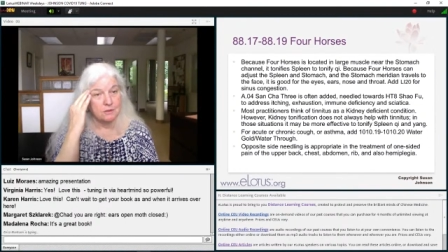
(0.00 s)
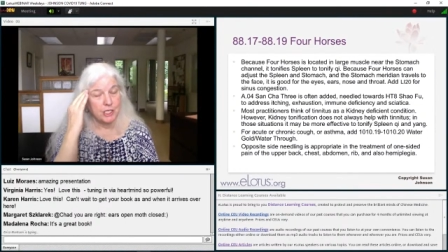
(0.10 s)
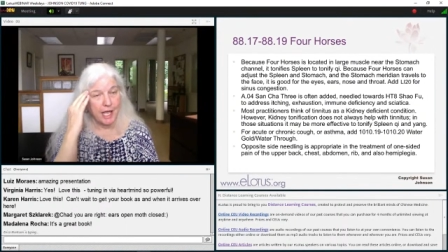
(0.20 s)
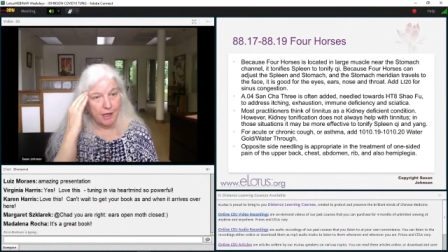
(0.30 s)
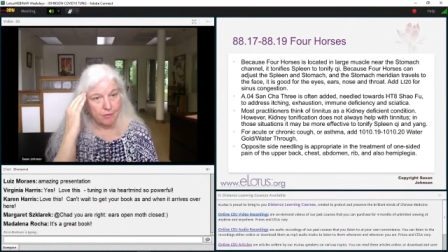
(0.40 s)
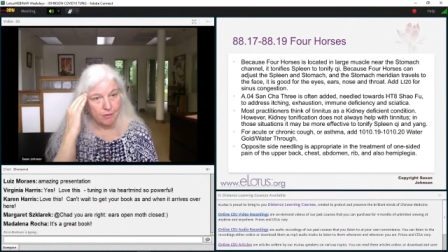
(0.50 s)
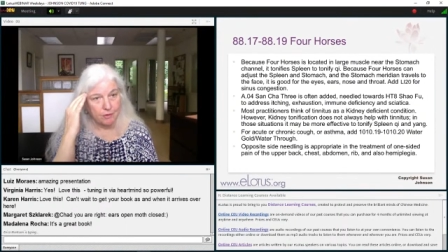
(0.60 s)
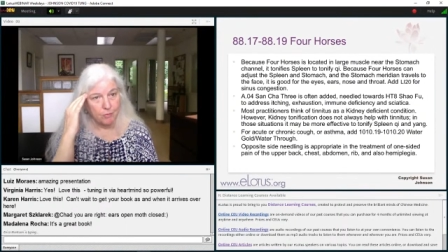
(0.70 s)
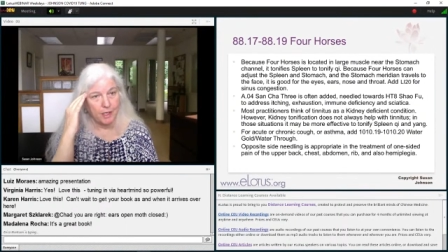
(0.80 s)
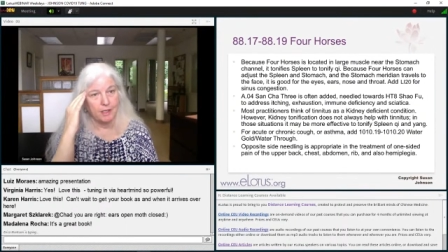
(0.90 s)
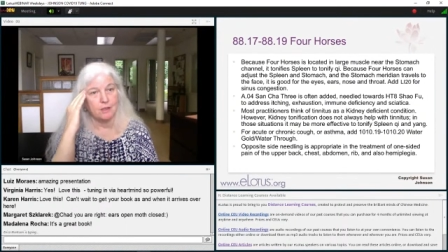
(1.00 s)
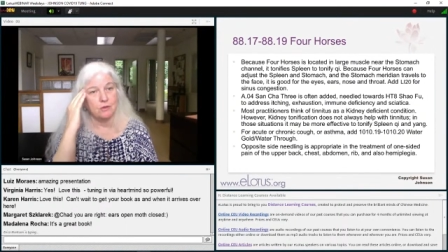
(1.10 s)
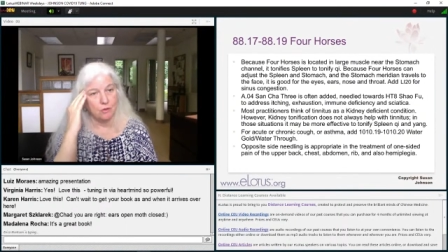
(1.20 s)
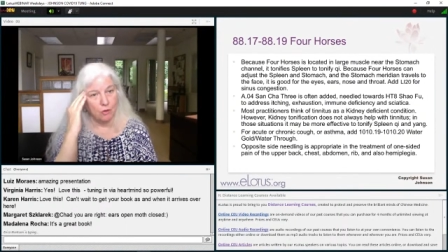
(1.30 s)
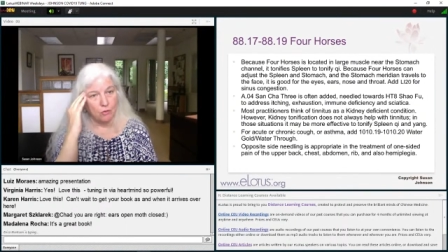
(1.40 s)
chattering away in
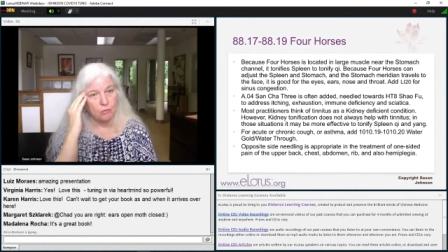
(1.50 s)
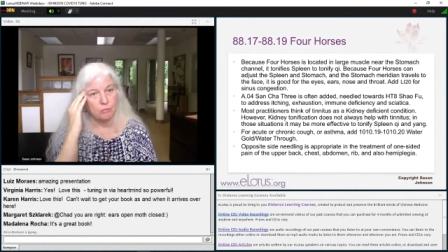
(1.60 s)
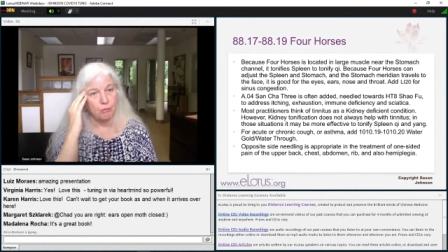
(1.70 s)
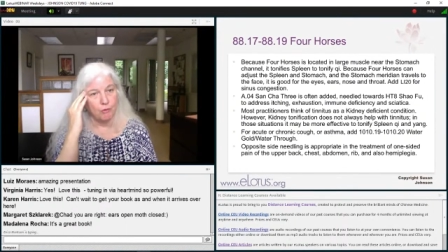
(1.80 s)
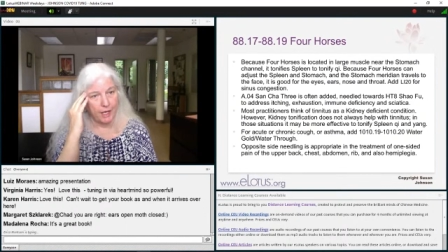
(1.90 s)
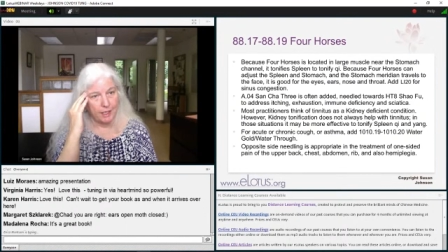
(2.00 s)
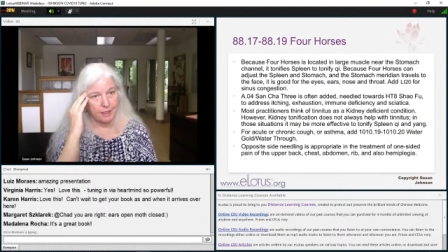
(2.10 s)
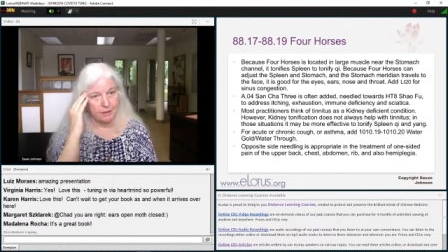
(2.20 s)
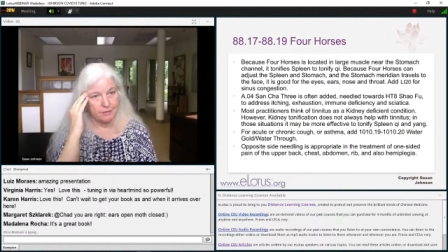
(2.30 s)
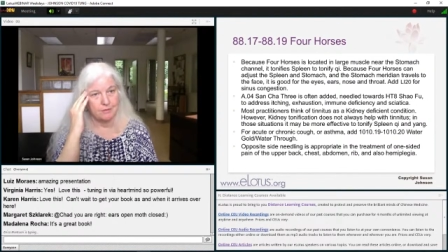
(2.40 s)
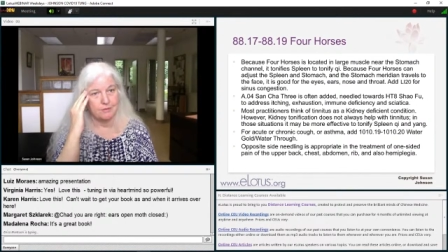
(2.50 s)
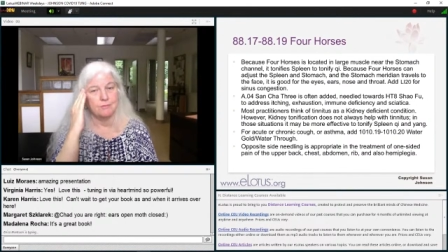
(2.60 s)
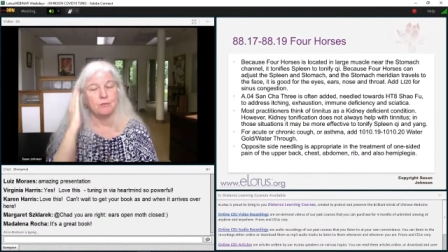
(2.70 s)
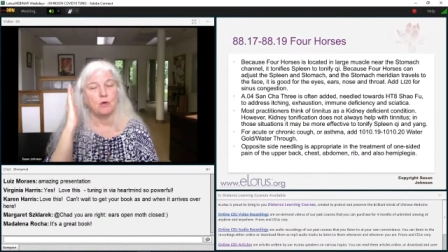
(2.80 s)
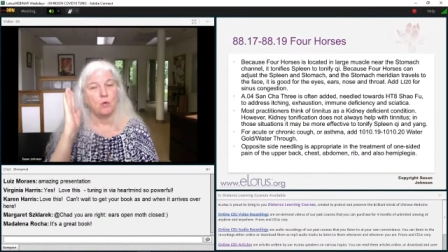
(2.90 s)
your own brain,
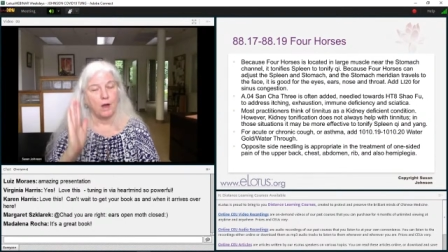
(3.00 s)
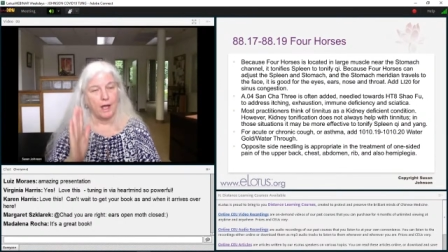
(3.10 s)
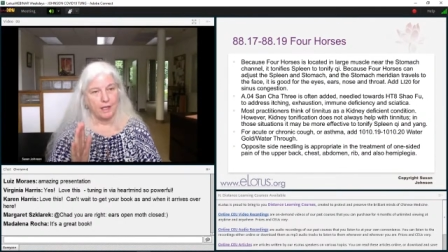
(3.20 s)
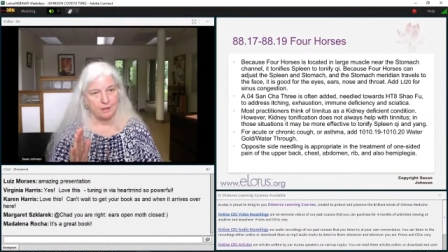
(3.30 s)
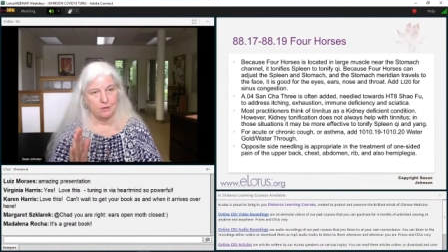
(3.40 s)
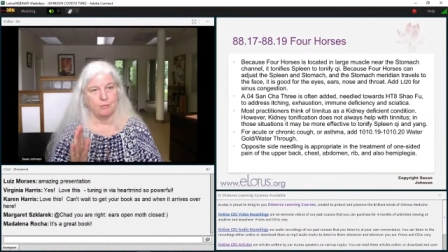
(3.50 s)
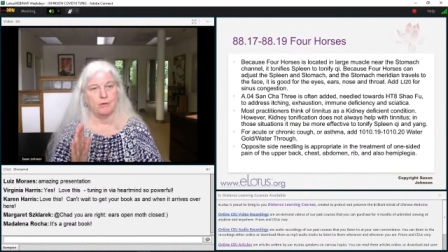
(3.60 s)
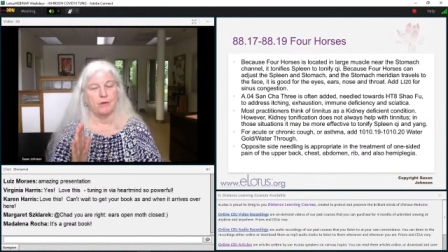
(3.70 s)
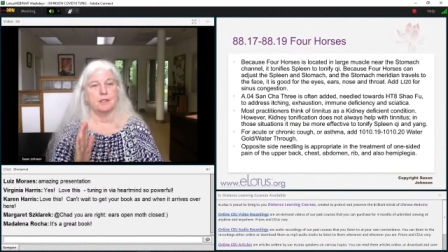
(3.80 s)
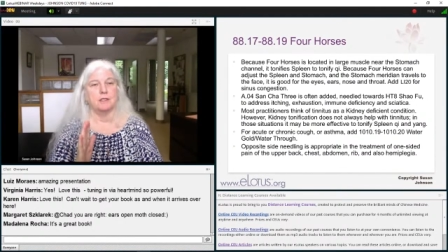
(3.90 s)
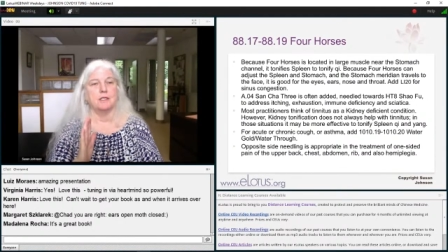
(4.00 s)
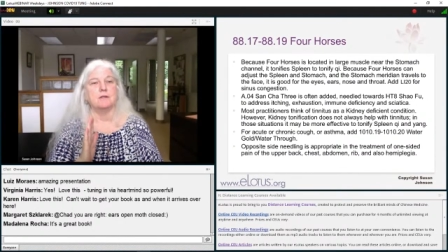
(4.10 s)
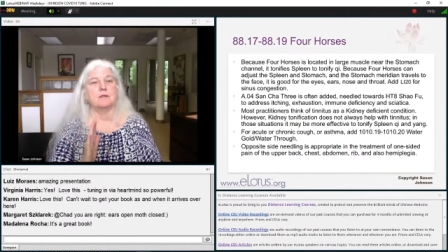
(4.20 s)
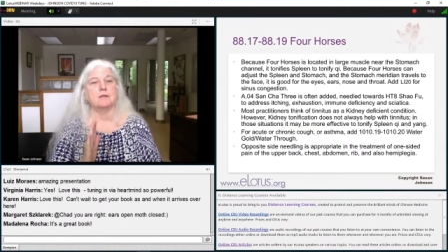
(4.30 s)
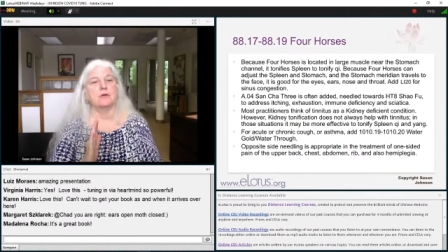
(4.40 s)
quiet your
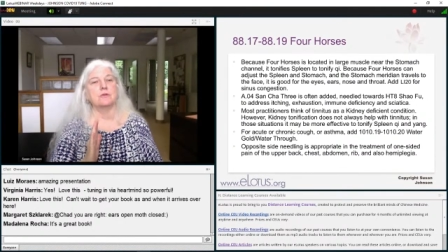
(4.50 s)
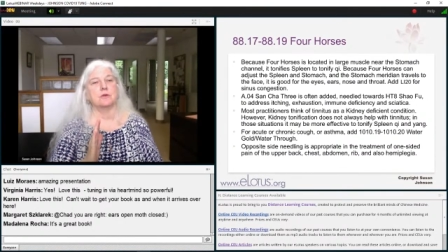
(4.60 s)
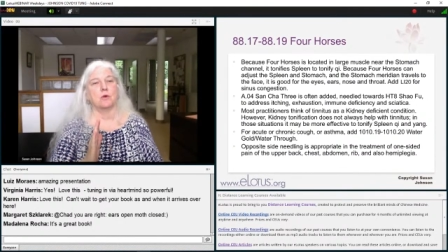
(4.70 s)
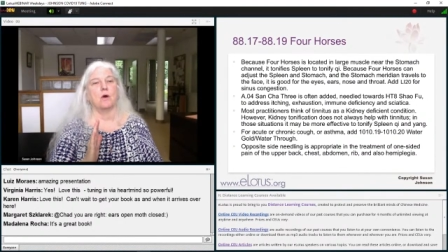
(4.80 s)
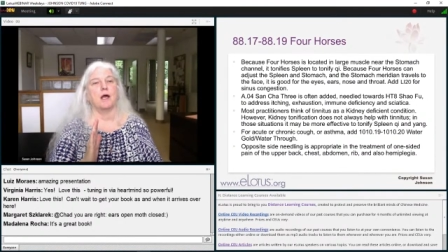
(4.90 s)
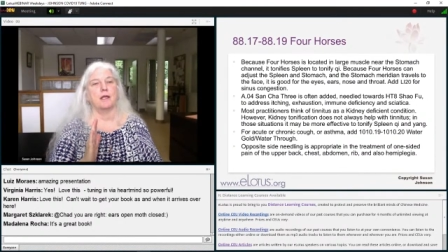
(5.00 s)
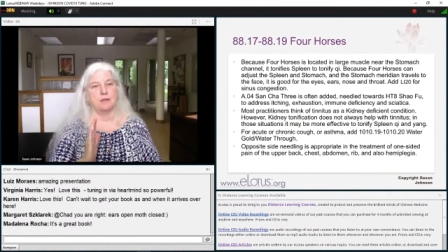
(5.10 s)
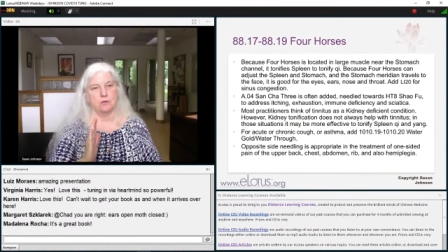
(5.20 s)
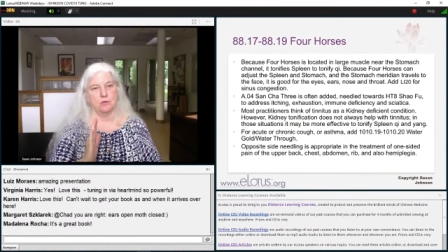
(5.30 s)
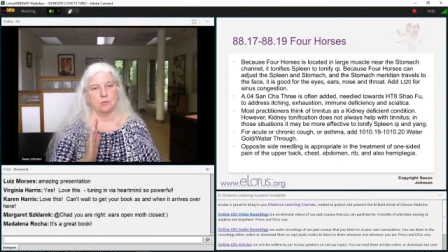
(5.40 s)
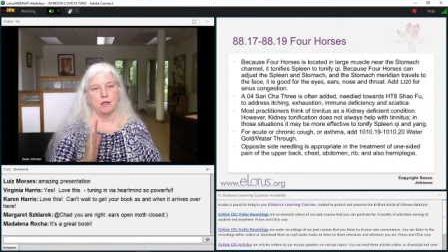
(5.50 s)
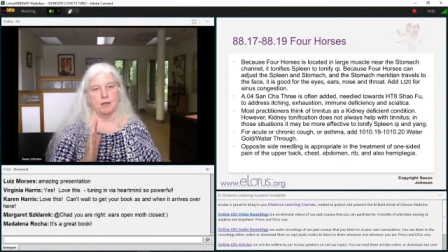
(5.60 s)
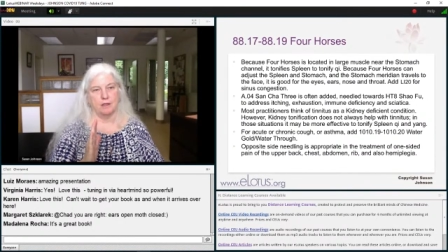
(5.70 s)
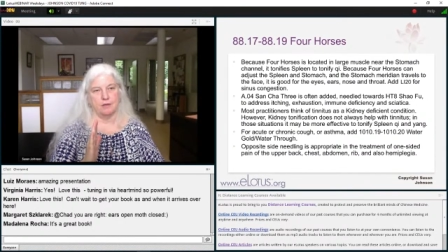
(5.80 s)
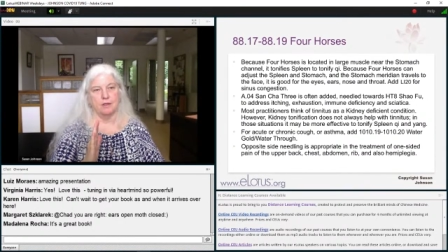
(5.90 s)
brain, learn to quiet your
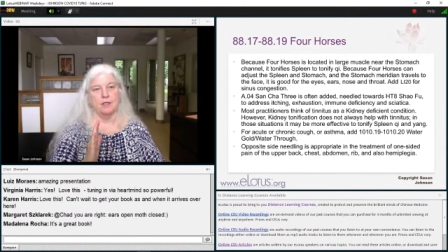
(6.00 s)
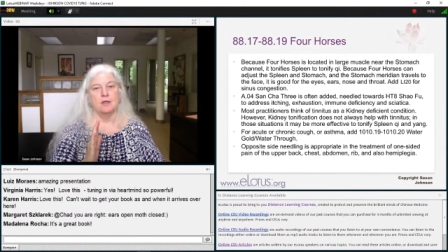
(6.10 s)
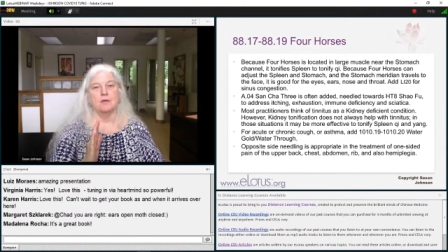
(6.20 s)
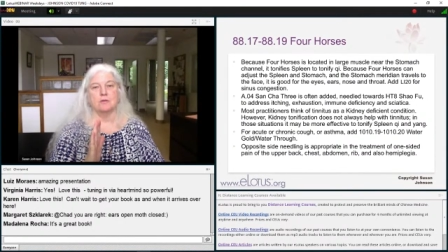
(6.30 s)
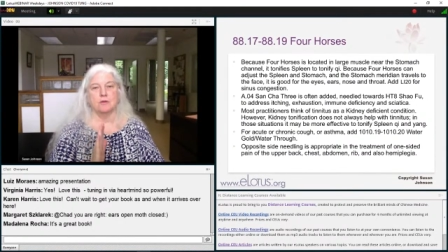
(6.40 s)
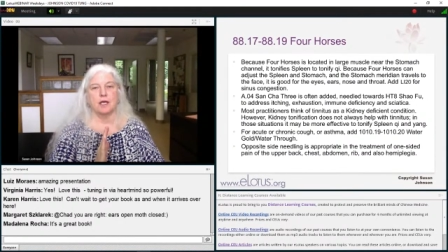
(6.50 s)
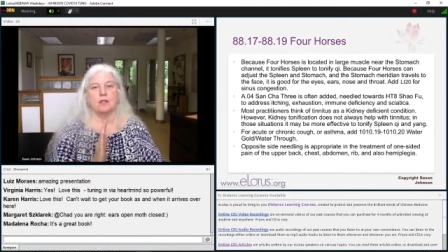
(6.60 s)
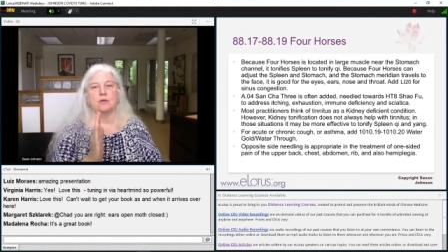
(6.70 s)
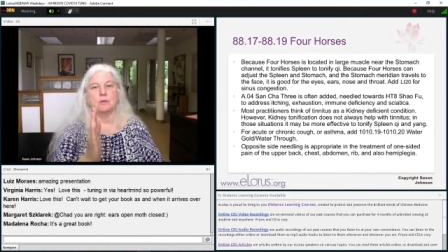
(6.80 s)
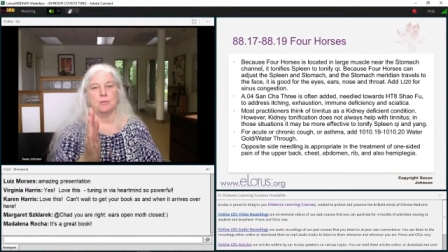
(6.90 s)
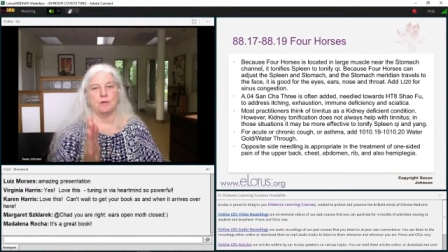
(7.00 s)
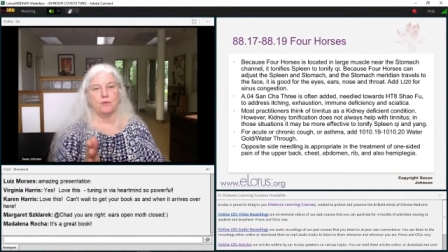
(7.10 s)
mind so that you can be